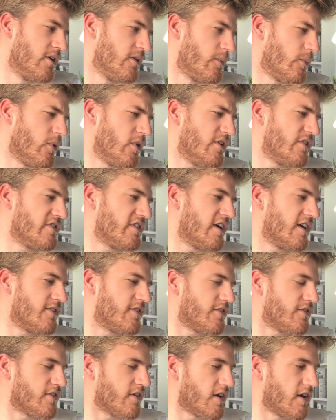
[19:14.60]
what is there
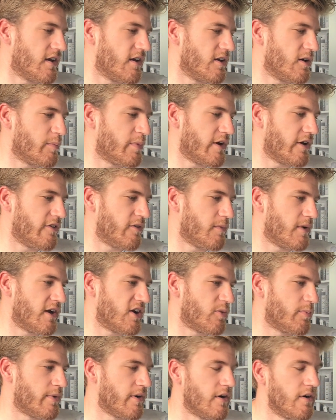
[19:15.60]
to say about the
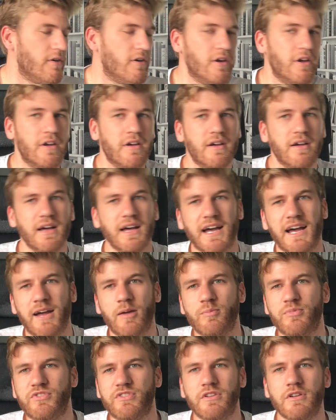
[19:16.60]
Mac Pro?
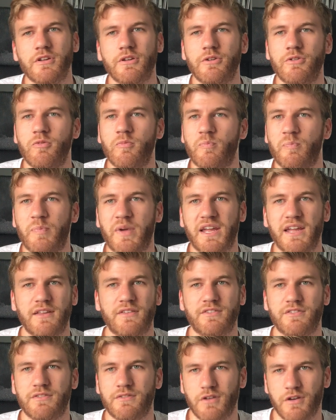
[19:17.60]
Absolute
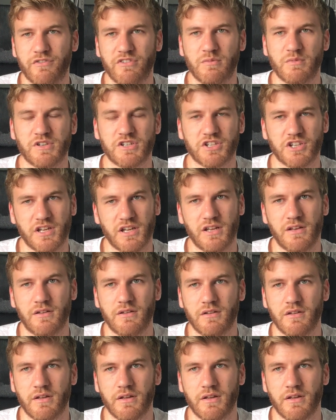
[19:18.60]
beast of a machine.